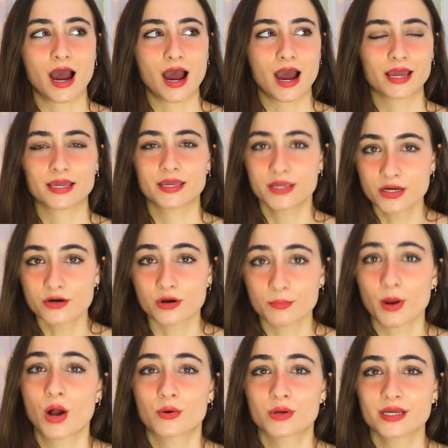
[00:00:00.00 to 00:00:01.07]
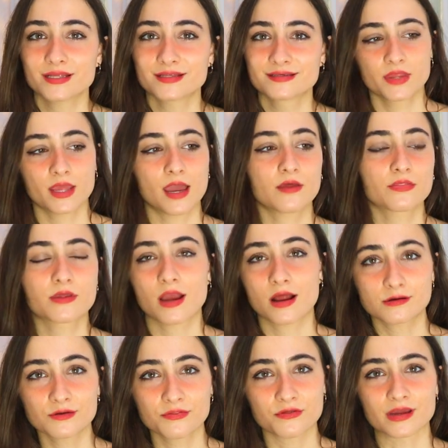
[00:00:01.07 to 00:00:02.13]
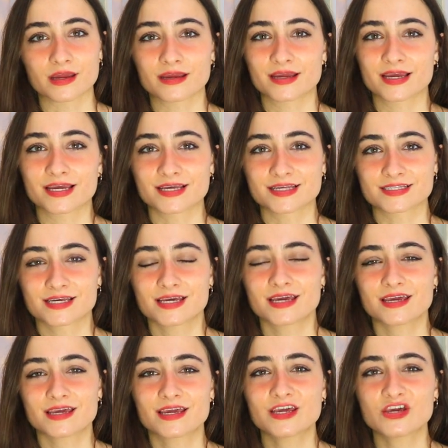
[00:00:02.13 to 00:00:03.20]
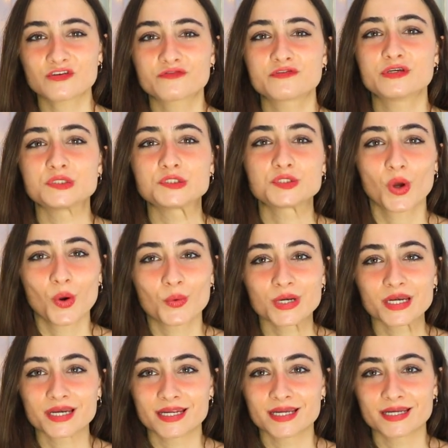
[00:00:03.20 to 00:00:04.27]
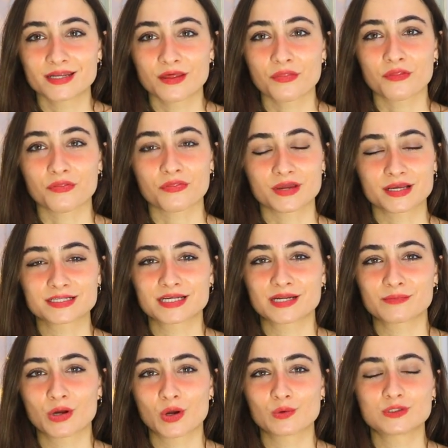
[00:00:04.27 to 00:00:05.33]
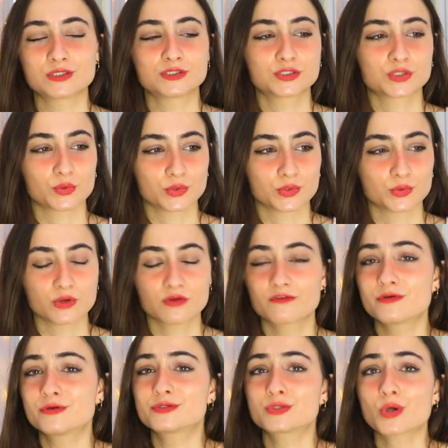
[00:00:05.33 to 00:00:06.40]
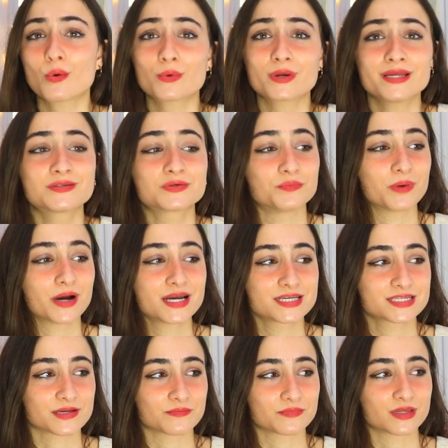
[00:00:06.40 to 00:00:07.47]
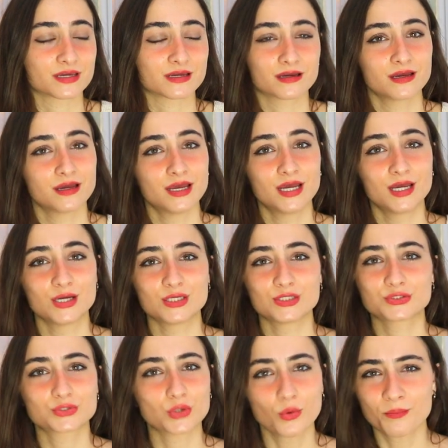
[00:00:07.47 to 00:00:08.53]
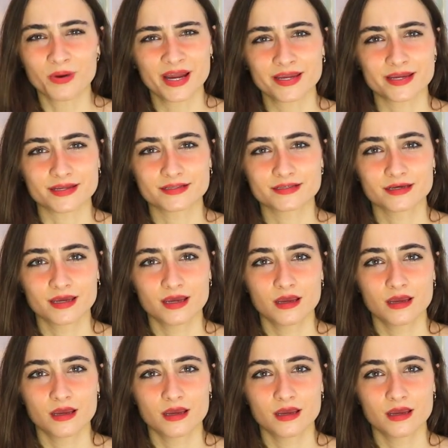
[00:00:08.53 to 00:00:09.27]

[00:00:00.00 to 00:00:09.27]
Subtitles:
I hear about it. And the other thing is, if you don't need the things that I'm going to show you, if you don't need to buy something, don't buy it.